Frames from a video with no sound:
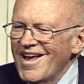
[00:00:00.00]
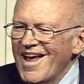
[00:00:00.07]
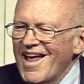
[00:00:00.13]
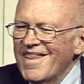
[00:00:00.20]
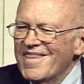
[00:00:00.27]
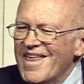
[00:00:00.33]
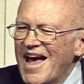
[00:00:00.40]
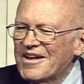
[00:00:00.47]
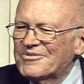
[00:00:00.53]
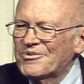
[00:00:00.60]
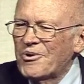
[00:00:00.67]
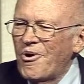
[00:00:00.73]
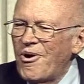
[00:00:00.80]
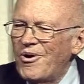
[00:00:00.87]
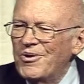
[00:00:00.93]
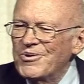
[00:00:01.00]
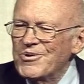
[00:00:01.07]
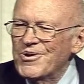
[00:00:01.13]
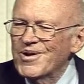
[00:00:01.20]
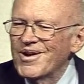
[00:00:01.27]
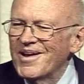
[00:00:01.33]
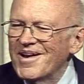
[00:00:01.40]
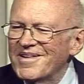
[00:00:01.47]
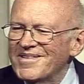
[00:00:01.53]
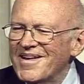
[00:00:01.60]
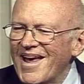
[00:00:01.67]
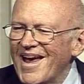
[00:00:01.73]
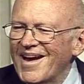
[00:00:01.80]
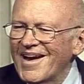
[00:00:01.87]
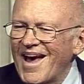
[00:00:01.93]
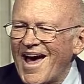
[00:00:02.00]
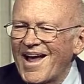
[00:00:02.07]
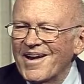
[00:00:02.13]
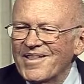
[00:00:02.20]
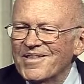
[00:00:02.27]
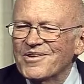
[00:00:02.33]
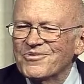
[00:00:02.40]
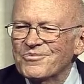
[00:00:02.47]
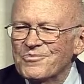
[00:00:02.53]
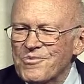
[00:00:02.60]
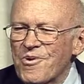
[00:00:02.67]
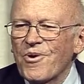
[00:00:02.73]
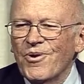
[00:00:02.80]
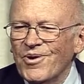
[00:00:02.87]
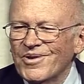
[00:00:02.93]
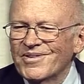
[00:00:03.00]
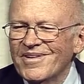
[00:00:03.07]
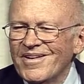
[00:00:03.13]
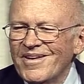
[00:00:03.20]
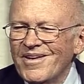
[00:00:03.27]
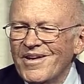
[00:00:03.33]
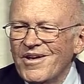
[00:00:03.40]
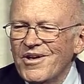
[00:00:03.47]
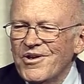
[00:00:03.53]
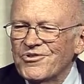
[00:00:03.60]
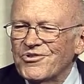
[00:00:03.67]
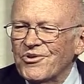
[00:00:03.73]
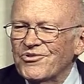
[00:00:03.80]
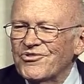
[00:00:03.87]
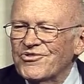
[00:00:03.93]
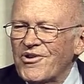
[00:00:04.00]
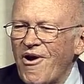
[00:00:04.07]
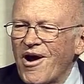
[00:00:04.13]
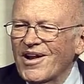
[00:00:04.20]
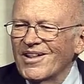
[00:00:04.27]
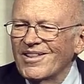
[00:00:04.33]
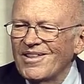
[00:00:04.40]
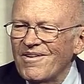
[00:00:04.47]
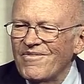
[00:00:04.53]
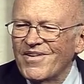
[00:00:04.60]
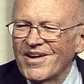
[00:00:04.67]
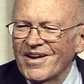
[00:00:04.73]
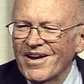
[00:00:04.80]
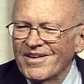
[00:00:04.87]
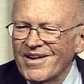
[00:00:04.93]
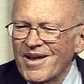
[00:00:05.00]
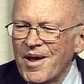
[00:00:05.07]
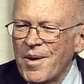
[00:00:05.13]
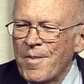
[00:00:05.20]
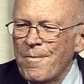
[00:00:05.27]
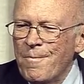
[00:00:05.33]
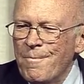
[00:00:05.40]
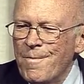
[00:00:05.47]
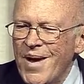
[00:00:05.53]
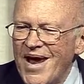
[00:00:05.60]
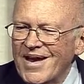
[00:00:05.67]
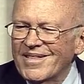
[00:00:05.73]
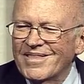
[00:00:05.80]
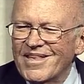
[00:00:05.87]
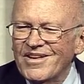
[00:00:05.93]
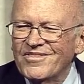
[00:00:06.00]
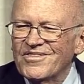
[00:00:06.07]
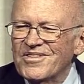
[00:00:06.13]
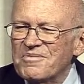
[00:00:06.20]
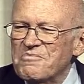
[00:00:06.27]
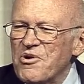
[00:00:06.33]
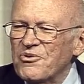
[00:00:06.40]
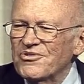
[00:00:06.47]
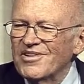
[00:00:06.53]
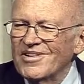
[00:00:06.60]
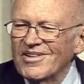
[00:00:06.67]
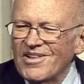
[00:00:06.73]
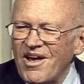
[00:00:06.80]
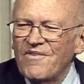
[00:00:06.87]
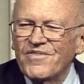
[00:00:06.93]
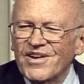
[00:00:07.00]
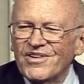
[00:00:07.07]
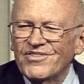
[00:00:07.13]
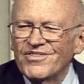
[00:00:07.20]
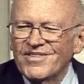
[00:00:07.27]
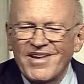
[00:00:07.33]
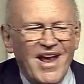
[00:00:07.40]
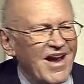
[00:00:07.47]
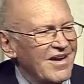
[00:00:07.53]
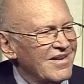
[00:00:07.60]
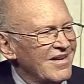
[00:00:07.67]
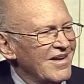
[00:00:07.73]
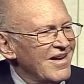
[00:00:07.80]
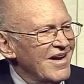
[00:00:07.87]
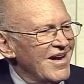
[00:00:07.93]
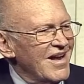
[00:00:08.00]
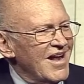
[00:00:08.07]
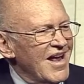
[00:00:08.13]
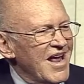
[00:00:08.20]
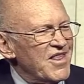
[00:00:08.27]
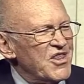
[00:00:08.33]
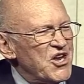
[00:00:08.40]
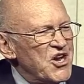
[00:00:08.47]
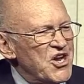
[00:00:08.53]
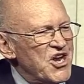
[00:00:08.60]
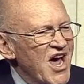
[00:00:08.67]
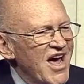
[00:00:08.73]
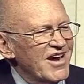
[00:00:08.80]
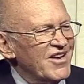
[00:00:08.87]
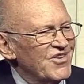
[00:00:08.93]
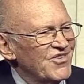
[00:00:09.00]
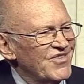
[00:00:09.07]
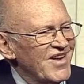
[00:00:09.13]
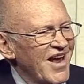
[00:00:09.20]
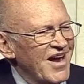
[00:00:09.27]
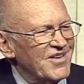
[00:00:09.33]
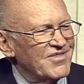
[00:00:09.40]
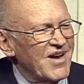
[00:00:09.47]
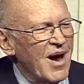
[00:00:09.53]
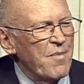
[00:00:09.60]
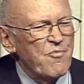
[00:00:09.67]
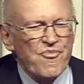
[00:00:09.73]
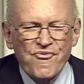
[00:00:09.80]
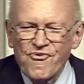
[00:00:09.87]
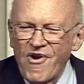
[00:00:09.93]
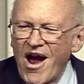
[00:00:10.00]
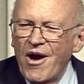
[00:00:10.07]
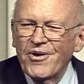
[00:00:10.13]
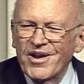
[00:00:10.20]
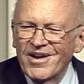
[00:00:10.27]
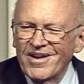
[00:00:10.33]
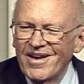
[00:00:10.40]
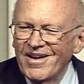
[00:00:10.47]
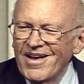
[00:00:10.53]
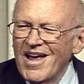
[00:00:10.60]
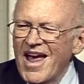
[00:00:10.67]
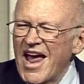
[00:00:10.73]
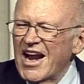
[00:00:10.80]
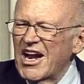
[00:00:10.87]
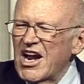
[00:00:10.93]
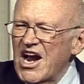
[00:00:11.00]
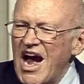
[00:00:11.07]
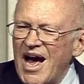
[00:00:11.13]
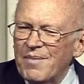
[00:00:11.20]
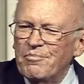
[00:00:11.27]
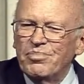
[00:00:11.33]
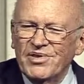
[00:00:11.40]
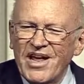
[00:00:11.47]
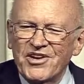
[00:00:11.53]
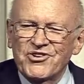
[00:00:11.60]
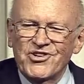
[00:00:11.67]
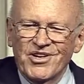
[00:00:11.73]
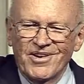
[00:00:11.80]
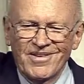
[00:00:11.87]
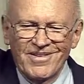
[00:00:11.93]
And that's all you're going to take out of this world. So start living it. Make this the most loving state in the United States. I'm proud of you, and God bless you.